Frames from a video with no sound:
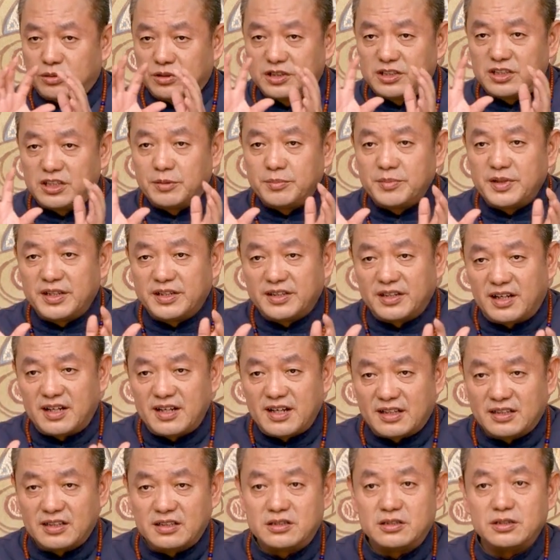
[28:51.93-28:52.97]
All these
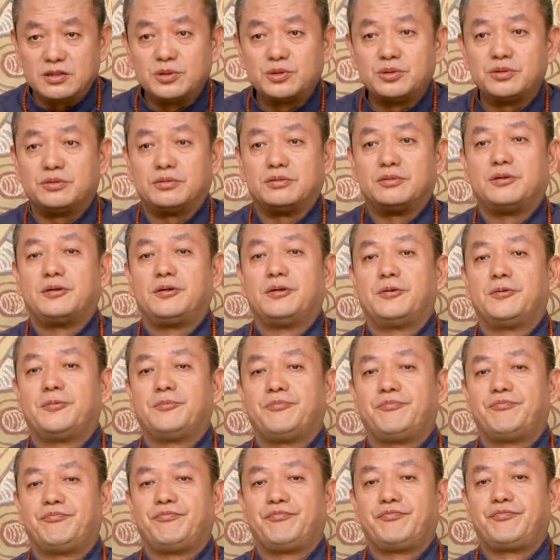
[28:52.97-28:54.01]
will keep affecting your
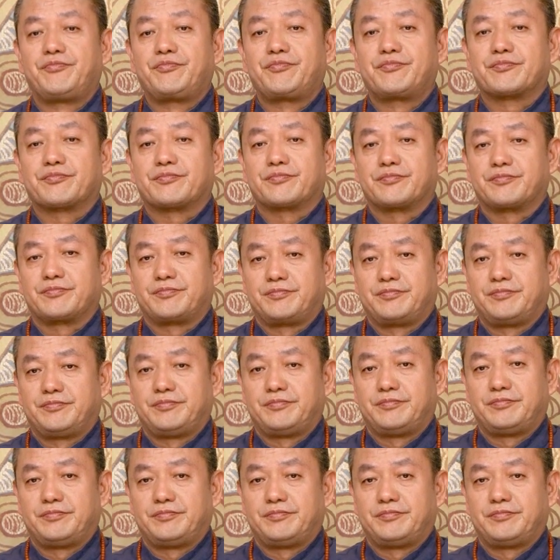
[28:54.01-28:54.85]
life differently.